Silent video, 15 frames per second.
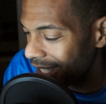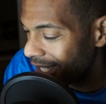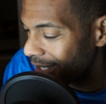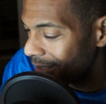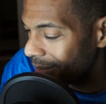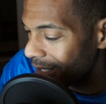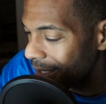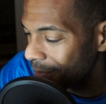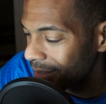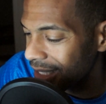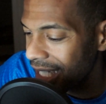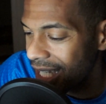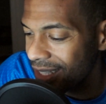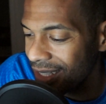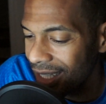How I'm
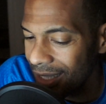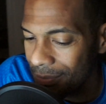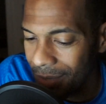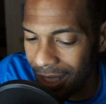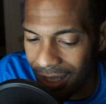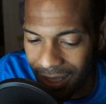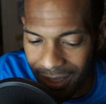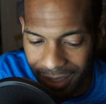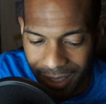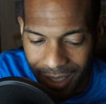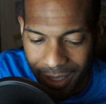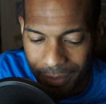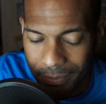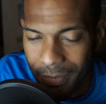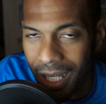glad that my
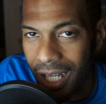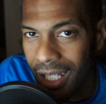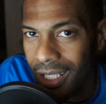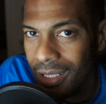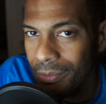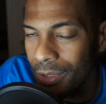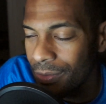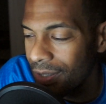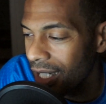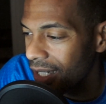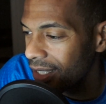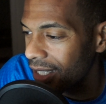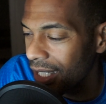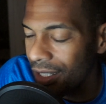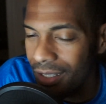mom moved out of
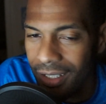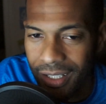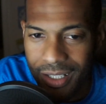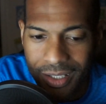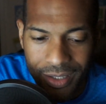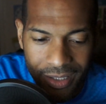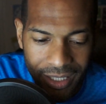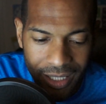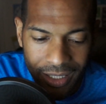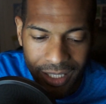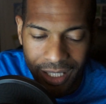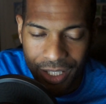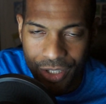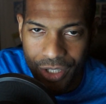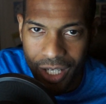the area, so then I
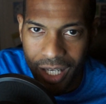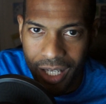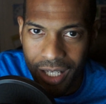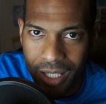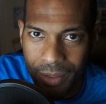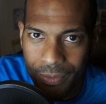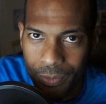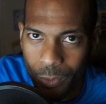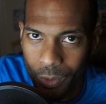got a job,